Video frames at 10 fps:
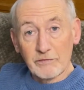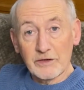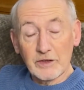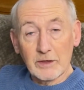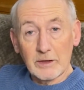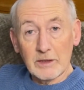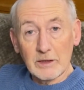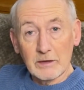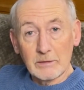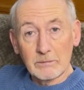fitted
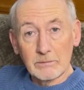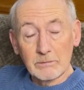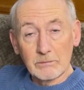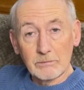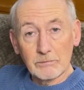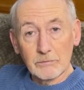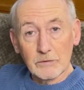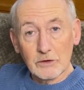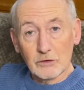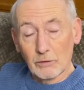
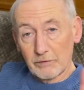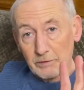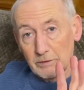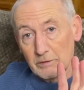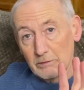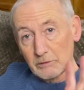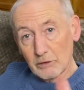the toughened